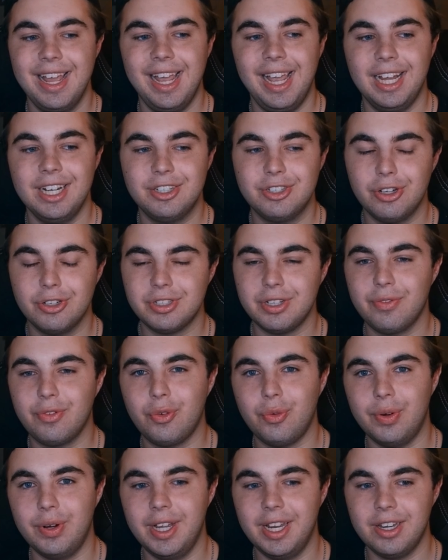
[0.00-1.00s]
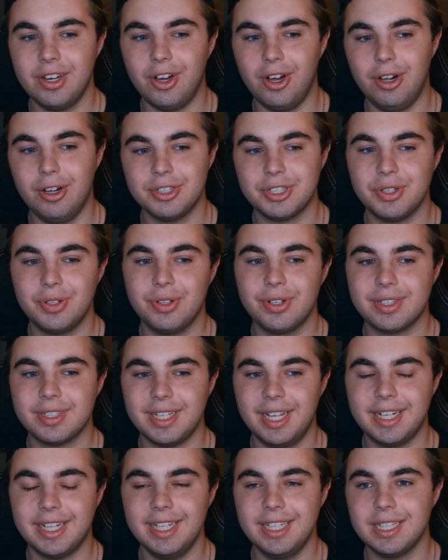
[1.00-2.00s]
And Joseph Quinn also looks
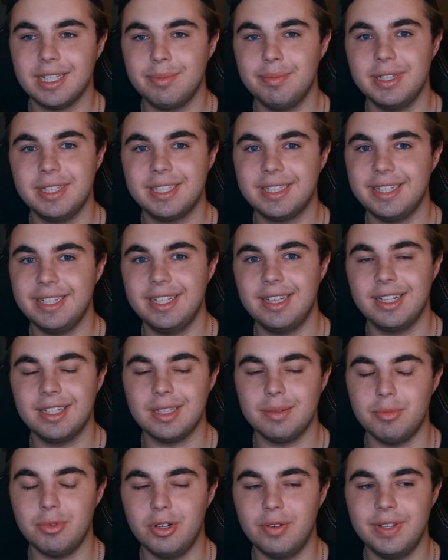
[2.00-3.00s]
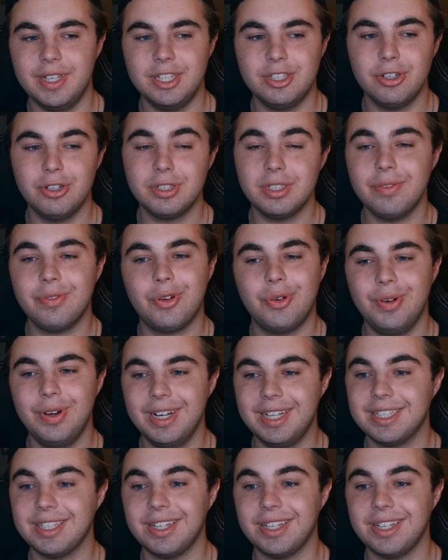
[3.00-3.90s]
like he's going to be stealing the movie. Joseph Quinn is